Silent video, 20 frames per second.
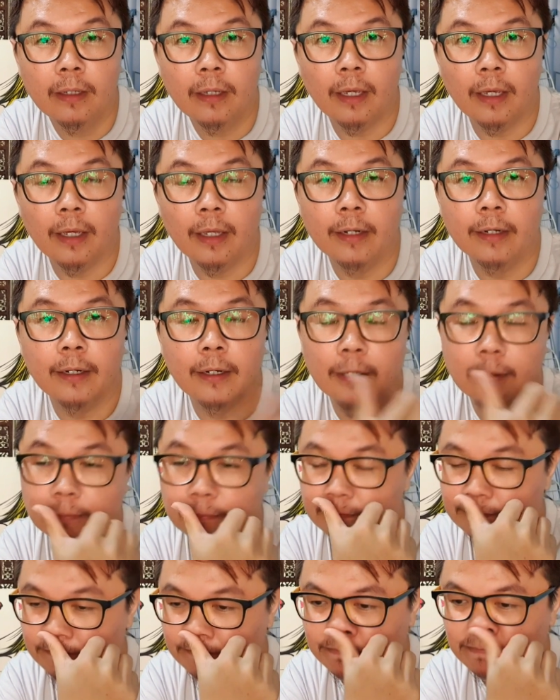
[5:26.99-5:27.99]
and
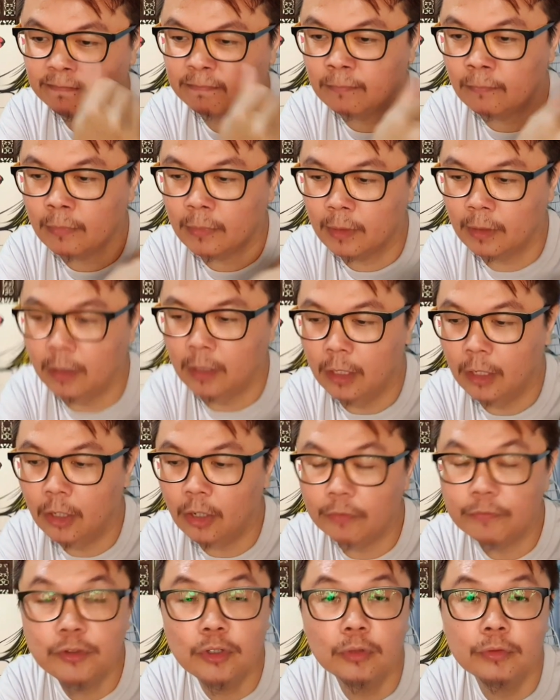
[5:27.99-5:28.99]
a
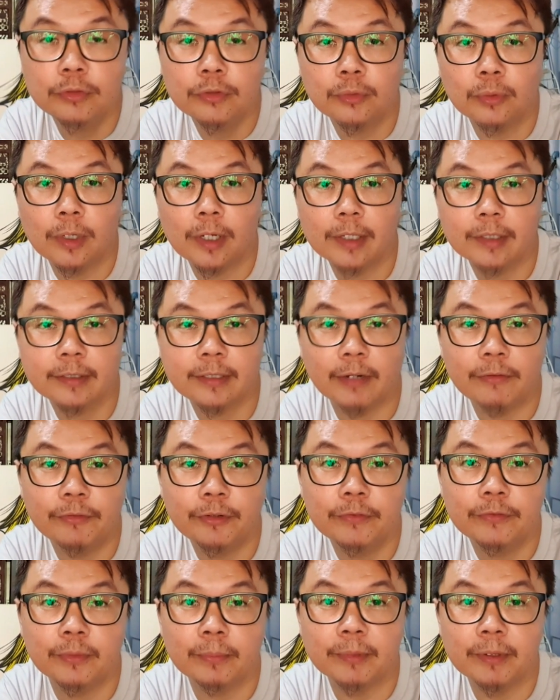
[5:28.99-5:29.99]
lot of youths who are
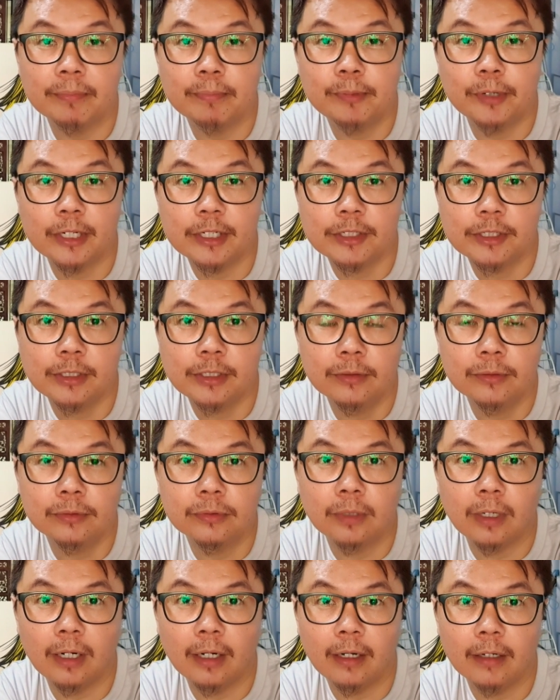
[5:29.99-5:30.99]
suffering from depression,
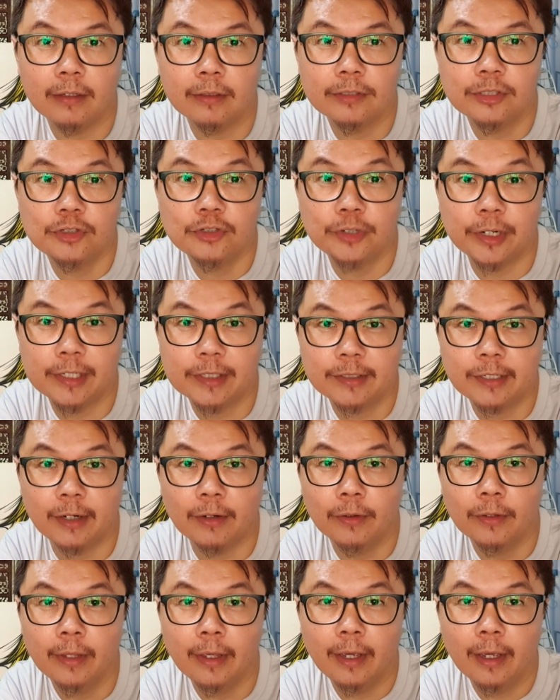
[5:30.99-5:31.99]
who are stressed out,